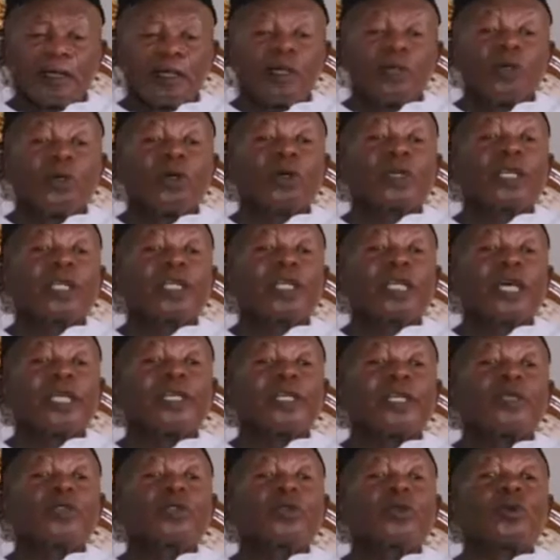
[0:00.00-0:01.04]
Looking
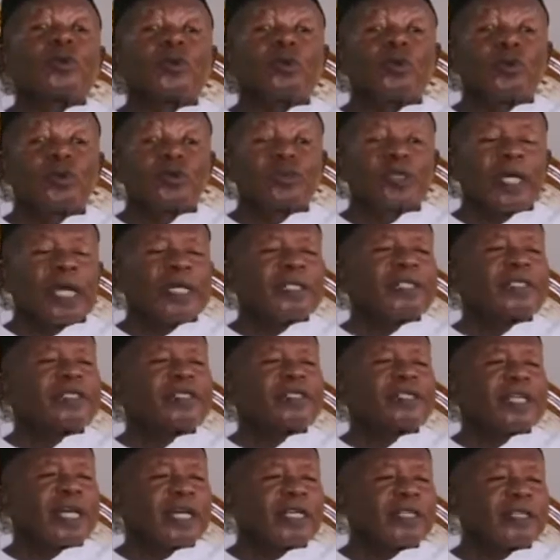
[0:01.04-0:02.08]
at the schools, I
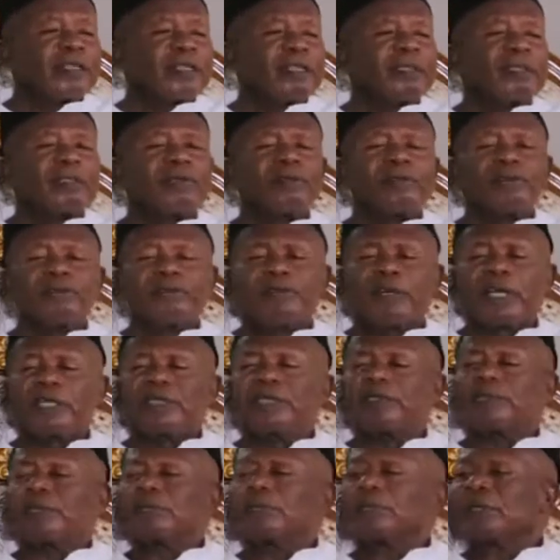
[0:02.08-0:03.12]
decided
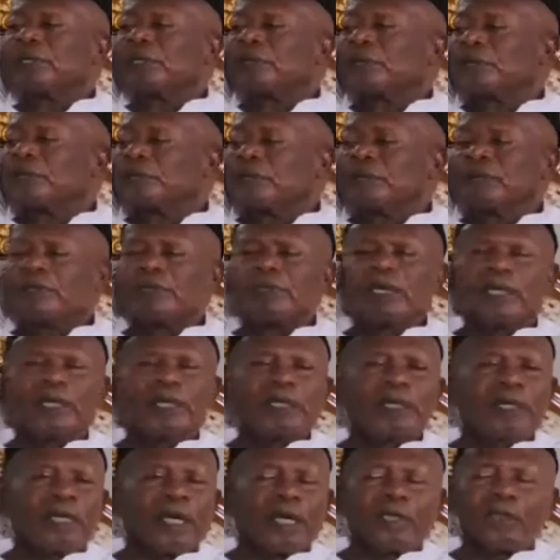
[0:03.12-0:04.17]

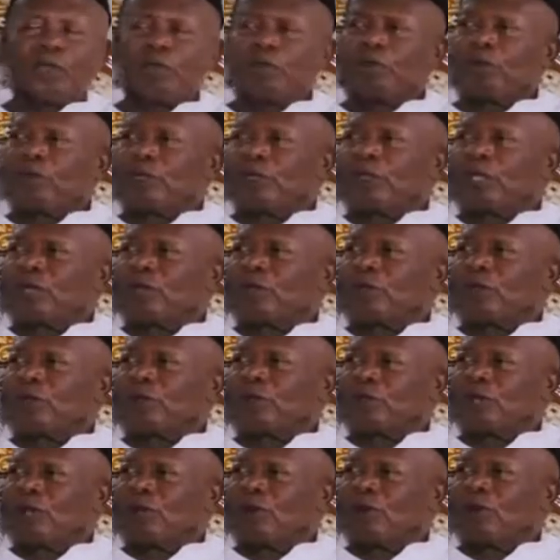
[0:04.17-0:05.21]
Achimota
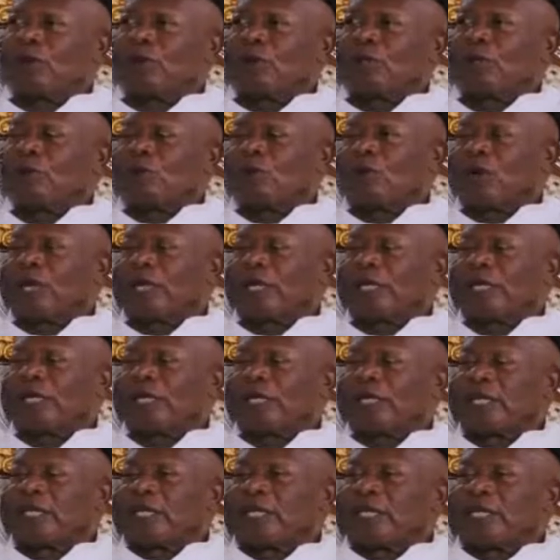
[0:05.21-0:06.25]
was the only
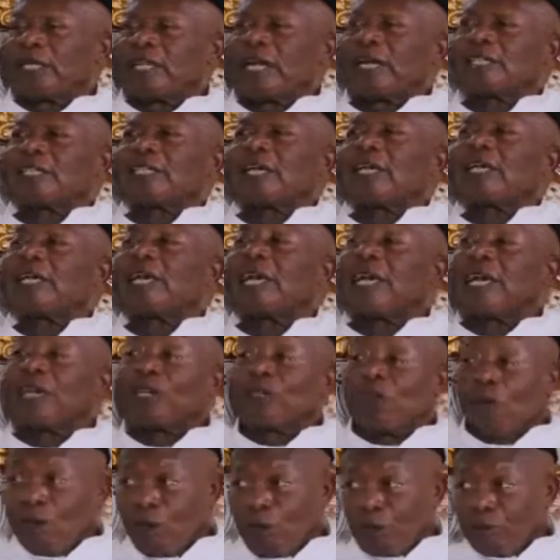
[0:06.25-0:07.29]
one that
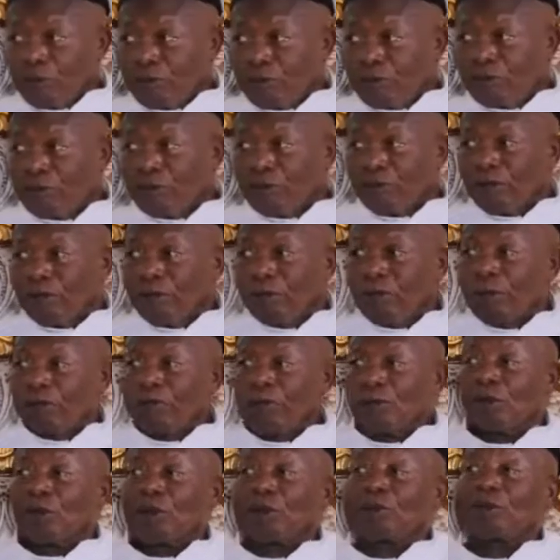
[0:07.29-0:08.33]
heard off
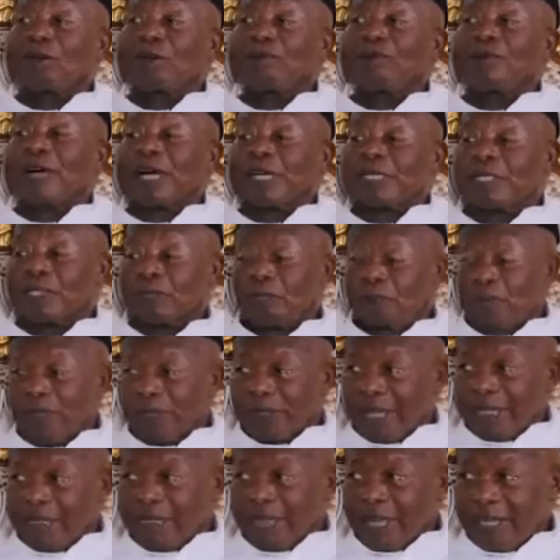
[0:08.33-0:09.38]
because of
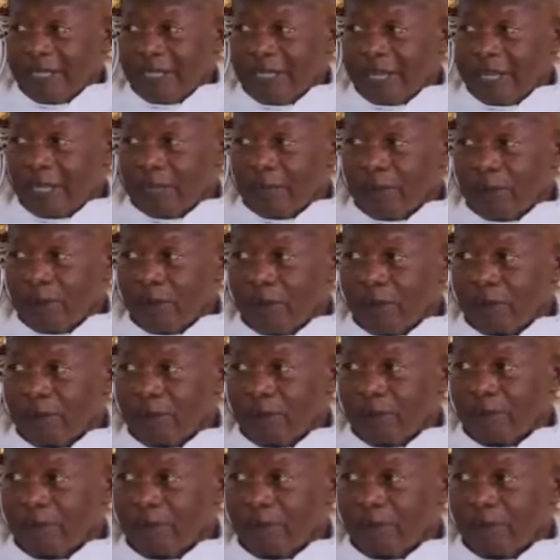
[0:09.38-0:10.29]
Achimota sandals.